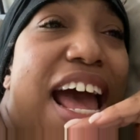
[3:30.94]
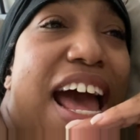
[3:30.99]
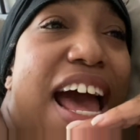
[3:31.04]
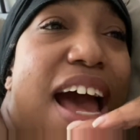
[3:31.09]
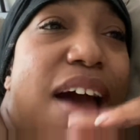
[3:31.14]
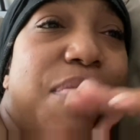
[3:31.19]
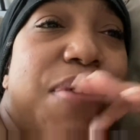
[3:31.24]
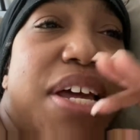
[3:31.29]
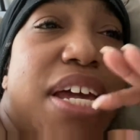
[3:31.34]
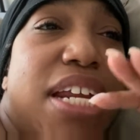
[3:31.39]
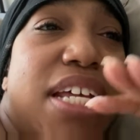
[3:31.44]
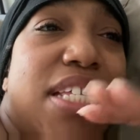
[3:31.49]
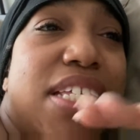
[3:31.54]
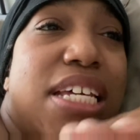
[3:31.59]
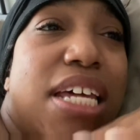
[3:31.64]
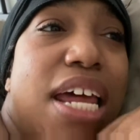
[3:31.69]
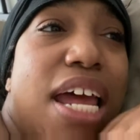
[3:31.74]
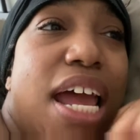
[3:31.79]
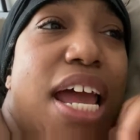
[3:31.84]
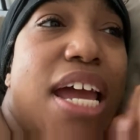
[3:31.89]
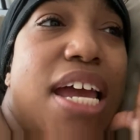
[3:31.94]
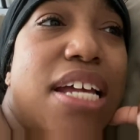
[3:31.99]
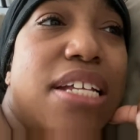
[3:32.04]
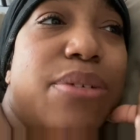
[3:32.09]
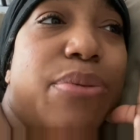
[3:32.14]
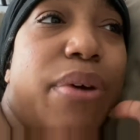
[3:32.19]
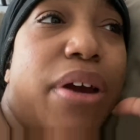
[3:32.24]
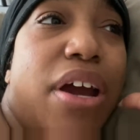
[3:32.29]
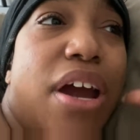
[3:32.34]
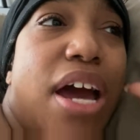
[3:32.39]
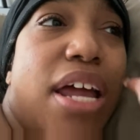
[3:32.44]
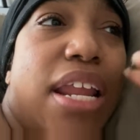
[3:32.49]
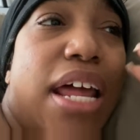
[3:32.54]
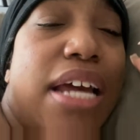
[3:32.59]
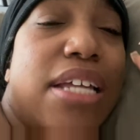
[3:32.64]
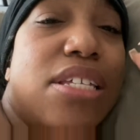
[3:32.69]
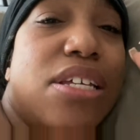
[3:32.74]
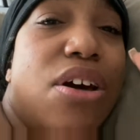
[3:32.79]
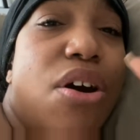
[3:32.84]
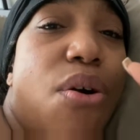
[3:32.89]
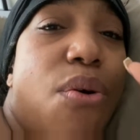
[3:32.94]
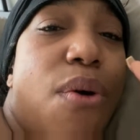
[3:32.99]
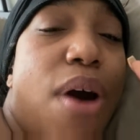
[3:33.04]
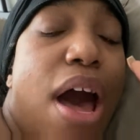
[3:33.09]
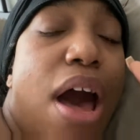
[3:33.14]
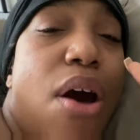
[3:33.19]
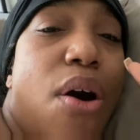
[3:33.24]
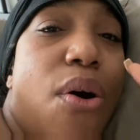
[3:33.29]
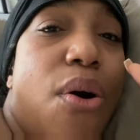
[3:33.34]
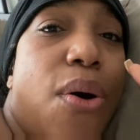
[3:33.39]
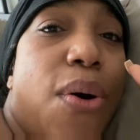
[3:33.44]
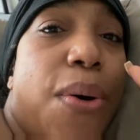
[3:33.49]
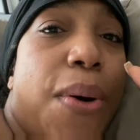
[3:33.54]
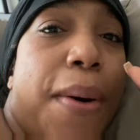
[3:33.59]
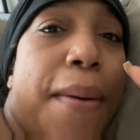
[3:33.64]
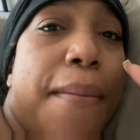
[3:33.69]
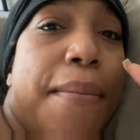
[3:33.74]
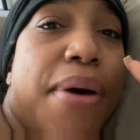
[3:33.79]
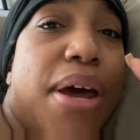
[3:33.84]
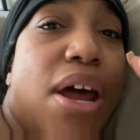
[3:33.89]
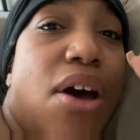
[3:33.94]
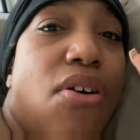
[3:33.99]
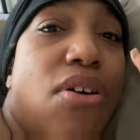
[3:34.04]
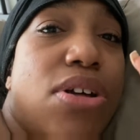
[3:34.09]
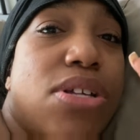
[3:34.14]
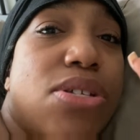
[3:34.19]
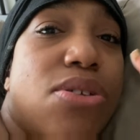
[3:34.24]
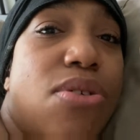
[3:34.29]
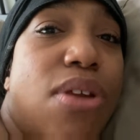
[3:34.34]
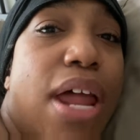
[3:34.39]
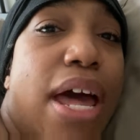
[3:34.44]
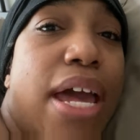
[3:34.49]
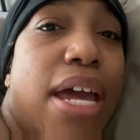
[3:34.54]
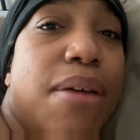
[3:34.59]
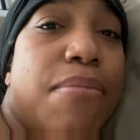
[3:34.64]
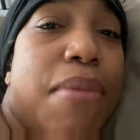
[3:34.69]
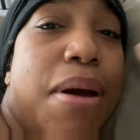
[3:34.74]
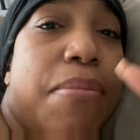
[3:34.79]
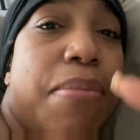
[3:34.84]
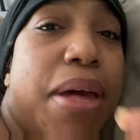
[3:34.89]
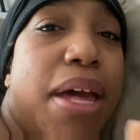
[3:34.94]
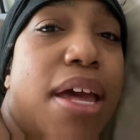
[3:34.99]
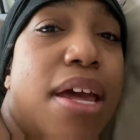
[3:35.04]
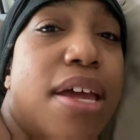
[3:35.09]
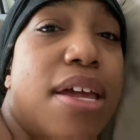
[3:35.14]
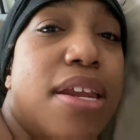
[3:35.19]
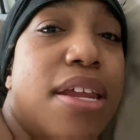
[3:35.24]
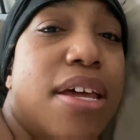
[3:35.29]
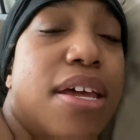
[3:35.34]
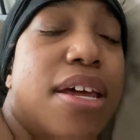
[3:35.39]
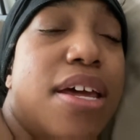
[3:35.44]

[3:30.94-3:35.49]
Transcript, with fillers: I'm getting to the age where I like to go out, but I also like my bed.